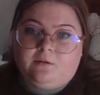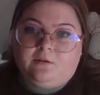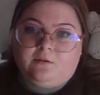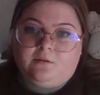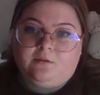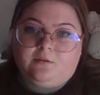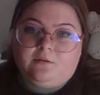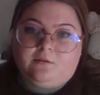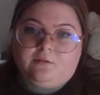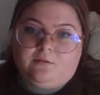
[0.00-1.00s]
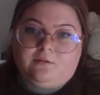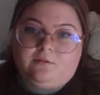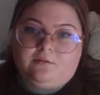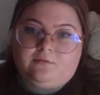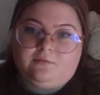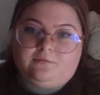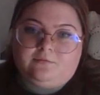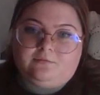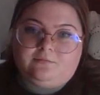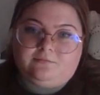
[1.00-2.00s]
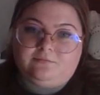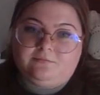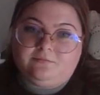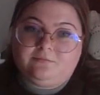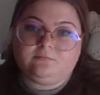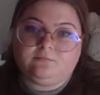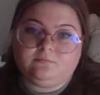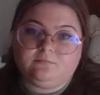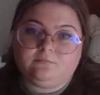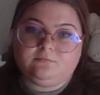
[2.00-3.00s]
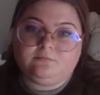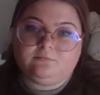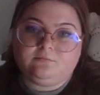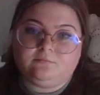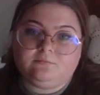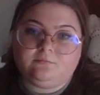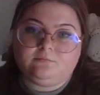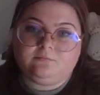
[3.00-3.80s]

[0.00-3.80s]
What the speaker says: No words are spoken by the person on screen.